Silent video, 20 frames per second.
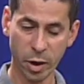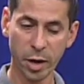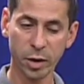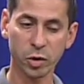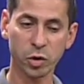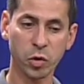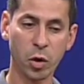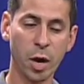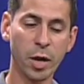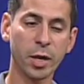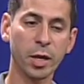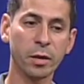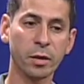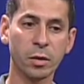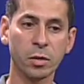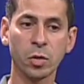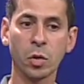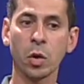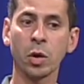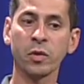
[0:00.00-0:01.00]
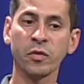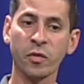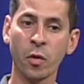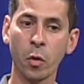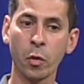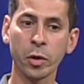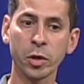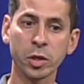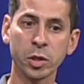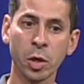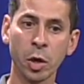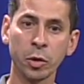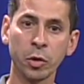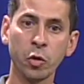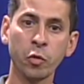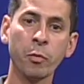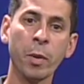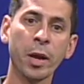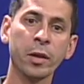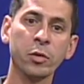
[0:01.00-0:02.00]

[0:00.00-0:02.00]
Right, try to get the dog focused on you by